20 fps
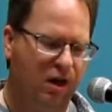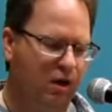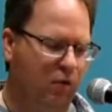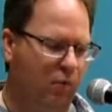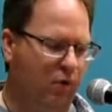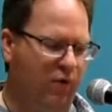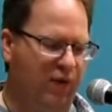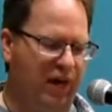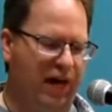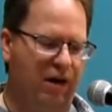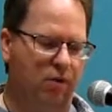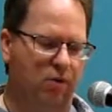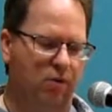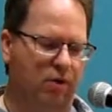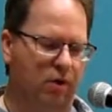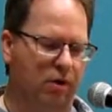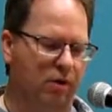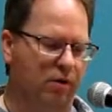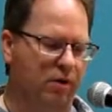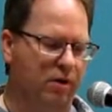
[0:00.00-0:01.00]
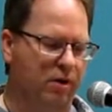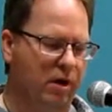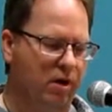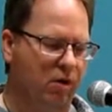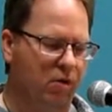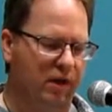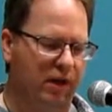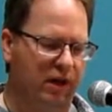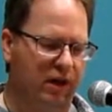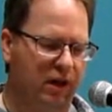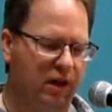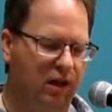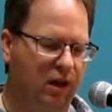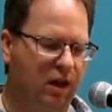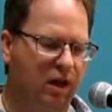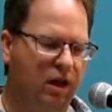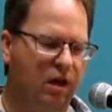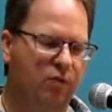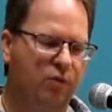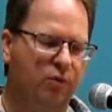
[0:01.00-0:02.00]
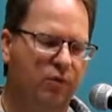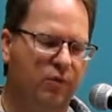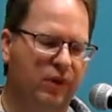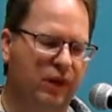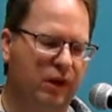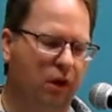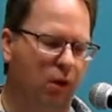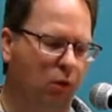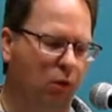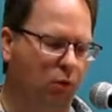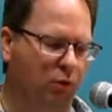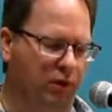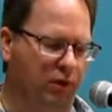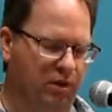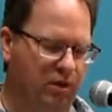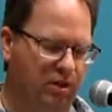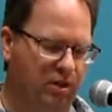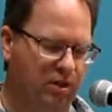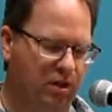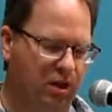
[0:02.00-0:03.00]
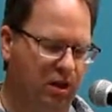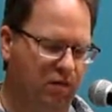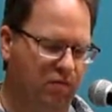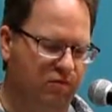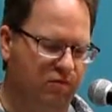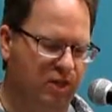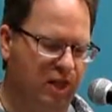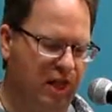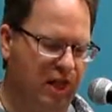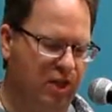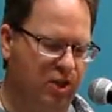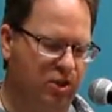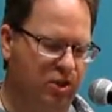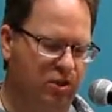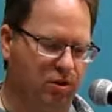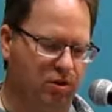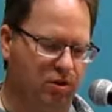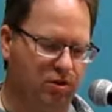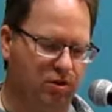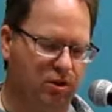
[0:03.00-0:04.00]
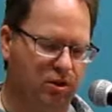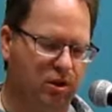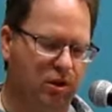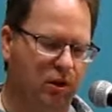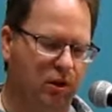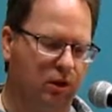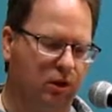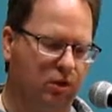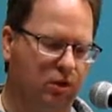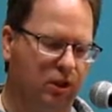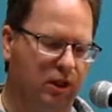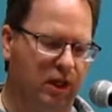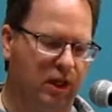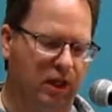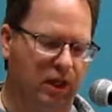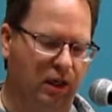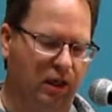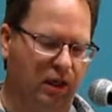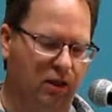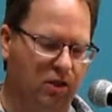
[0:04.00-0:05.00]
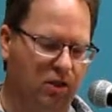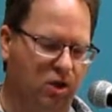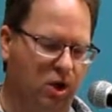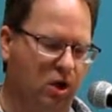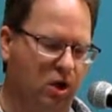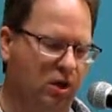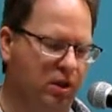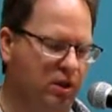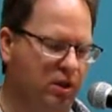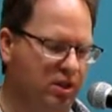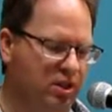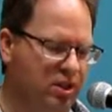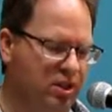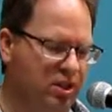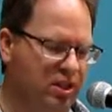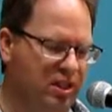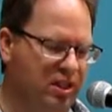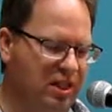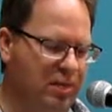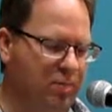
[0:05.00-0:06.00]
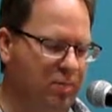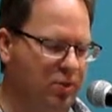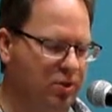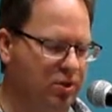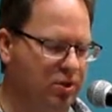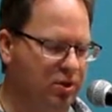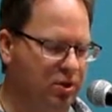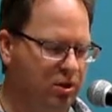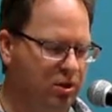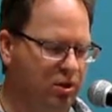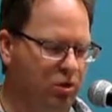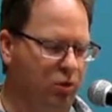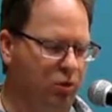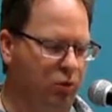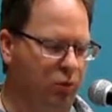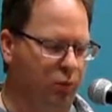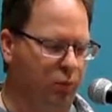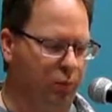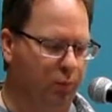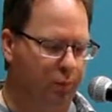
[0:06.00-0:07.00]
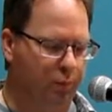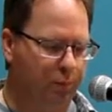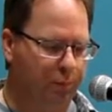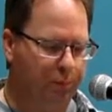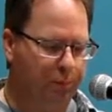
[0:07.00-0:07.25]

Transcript: without our knowing, from the oldest of nature's lurking, darkest, deepest doom.